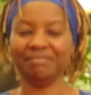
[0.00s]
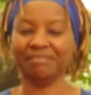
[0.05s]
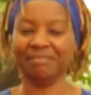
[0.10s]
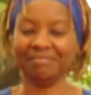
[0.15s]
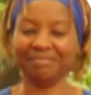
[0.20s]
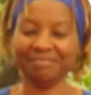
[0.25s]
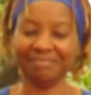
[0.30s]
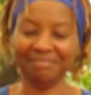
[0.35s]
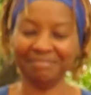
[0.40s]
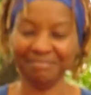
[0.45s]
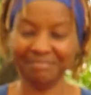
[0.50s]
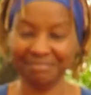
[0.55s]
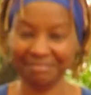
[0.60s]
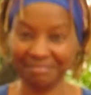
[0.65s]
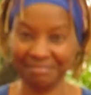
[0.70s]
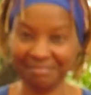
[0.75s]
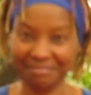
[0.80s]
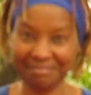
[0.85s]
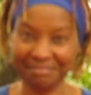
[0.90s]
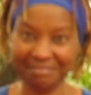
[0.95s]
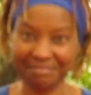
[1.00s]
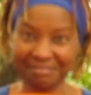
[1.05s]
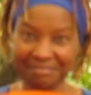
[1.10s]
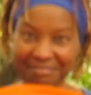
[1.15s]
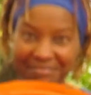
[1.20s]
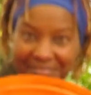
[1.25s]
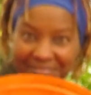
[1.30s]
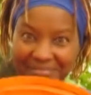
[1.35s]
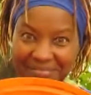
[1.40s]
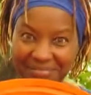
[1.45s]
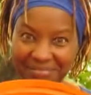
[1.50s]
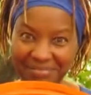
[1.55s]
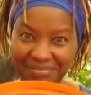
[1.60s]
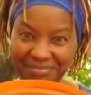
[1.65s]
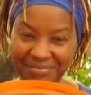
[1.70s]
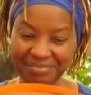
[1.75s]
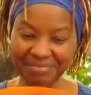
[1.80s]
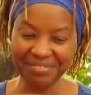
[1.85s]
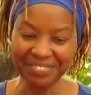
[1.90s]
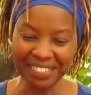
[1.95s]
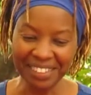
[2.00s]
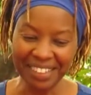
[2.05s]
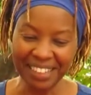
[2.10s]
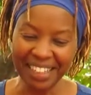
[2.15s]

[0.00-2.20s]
Nothing is said.